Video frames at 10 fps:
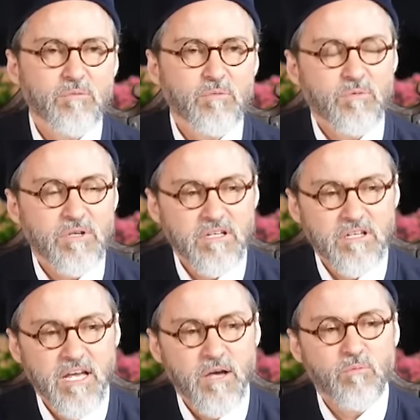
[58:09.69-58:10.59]
We
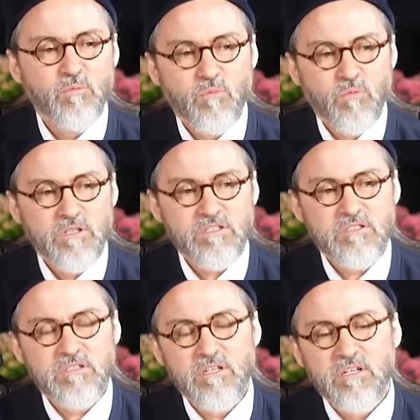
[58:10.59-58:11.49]
condemn
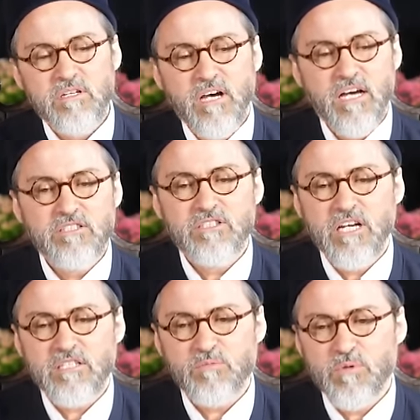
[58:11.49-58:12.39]
what's unjust,